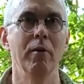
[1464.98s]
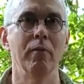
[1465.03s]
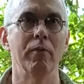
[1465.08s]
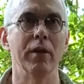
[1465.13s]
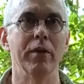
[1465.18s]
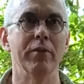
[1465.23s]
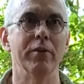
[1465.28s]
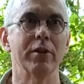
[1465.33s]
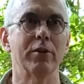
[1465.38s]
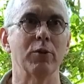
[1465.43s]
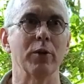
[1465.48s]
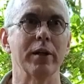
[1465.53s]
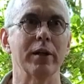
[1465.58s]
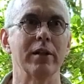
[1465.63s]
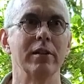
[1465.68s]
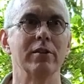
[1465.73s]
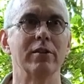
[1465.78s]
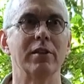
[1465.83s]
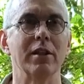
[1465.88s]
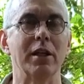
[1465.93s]
then the trick
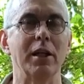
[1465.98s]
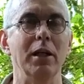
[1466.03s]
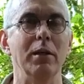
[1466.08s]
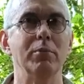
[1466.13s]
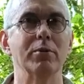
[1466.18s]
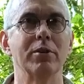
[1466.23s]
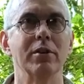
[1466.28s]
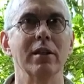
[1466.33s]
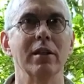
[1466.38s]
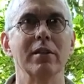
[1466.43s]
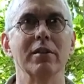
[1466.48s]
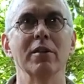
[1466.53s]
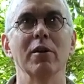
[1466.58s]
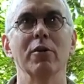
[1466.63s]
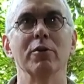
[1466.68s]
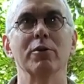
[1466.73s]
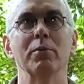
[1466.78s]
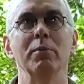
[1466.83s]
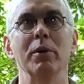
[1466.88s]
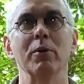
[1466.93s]
is to keep seeing the
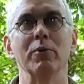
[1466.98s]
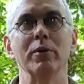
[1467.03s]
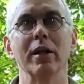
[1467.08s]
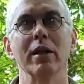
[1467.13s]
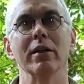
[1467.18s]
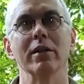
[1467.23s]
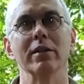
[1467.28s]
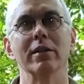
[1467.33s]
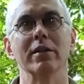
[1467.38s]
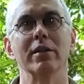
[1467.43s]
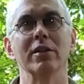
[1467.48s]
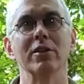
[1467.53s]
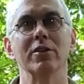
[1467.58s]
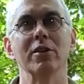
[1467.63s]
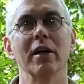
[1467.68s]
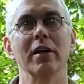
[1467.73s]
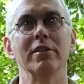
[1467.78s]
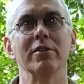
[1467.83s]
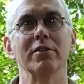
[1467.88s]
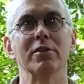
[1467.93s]
ultimate reality that
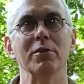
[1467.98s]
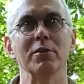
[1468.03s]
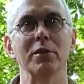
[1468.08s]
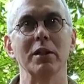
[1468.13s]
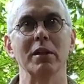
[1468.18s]
shines through,